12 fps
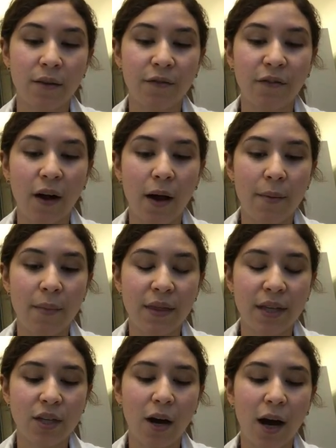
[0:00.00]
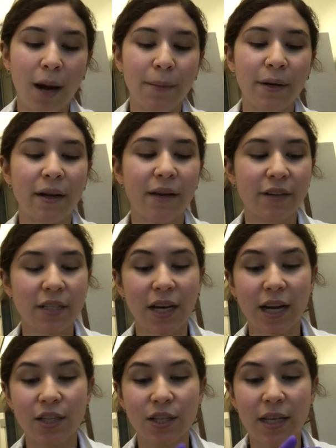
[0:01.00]
from the top. Never
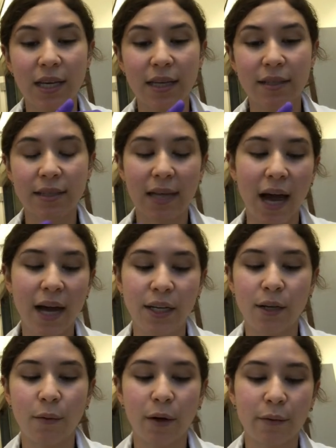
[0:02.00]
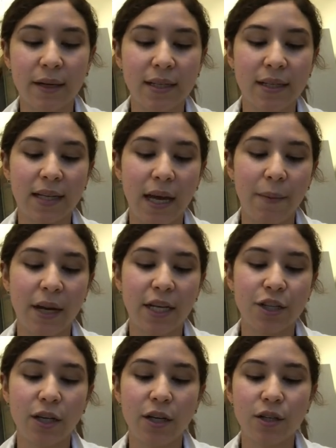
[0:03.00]
touch the inside. You don't want to risk
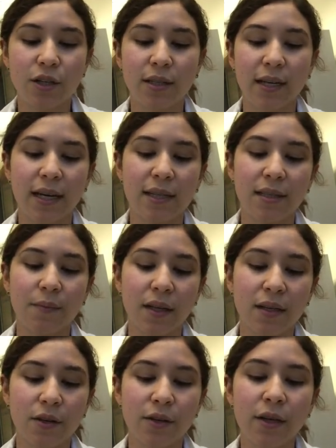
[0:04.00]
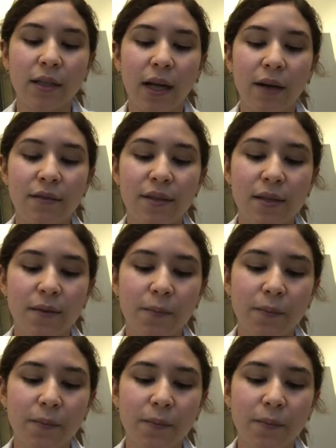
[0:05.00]
contamination, just in case something's on your gloves.